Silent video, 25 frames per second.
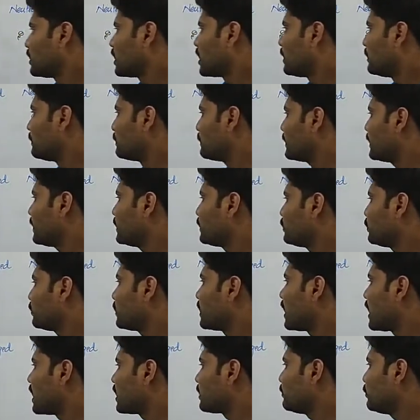Compared to
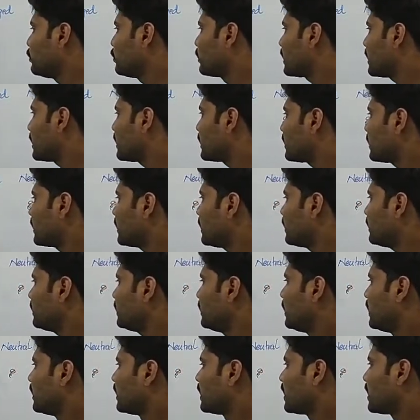
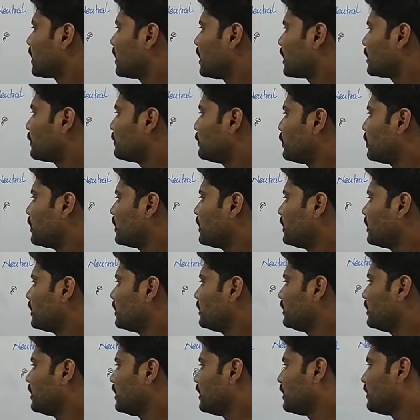carbocation,
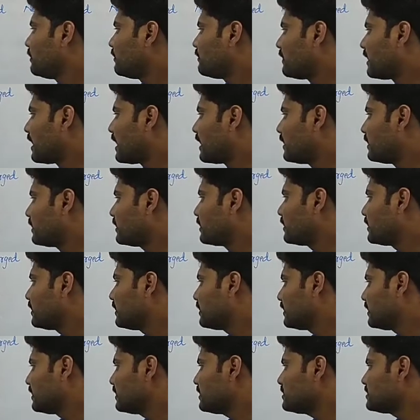carbanion, radical
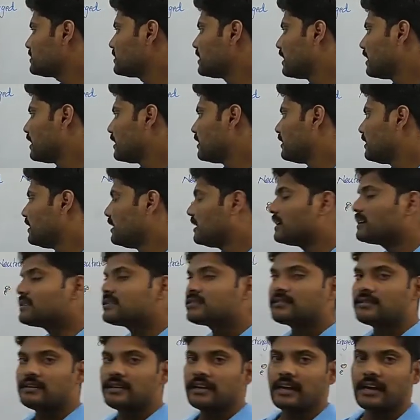is
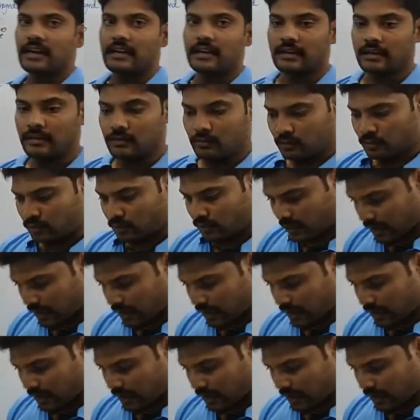less reactive.